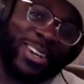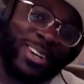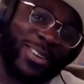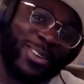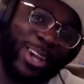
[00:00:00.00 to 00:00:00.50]

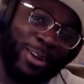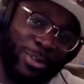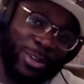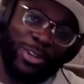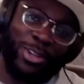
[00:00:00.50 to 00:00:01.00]
Without
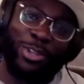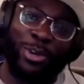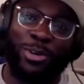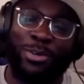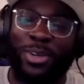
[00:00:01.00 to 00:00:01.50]
further
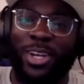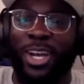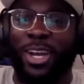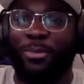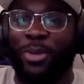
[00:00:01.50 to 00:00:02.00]
ado,
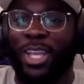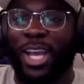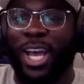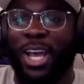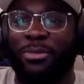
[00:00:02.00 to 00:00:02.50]
we
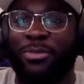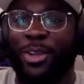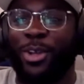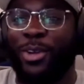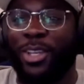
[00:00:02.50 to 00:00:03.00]
got
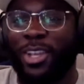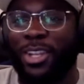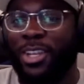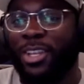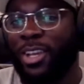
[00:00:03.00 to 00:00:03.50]
Phil and
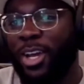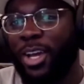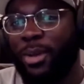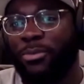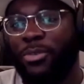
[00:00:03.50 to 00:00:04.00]
Kenny.
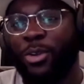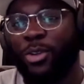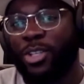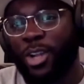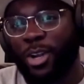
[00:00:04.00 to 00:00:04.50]
Phil, you
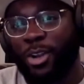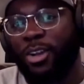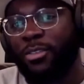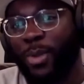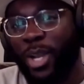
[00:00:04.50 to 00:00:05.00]
can start
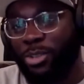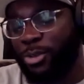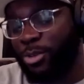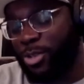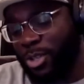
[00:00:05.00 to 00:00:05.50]
off by
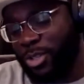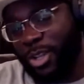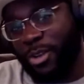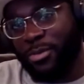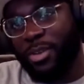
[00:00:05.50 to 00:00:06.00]
introducing
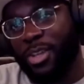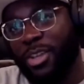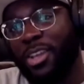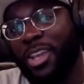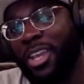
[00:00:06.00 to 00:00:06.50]
yourself
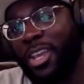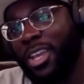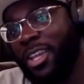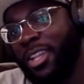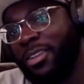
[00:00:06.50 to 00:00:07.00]

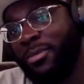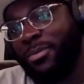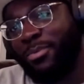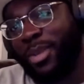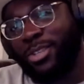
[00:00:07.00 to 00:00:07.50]
and
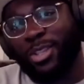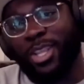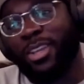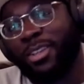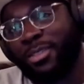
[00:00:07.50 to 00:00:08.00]
basically
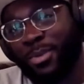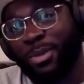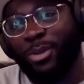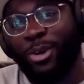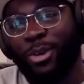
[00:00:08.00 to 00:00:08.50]
let the
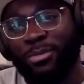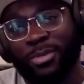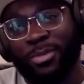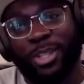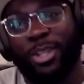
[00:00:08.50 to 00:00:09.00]
people know
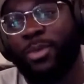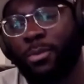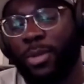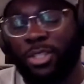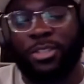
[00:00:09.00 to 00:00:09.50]
a little bit
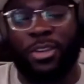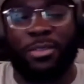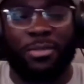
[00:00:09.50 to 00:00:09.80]
about yourself.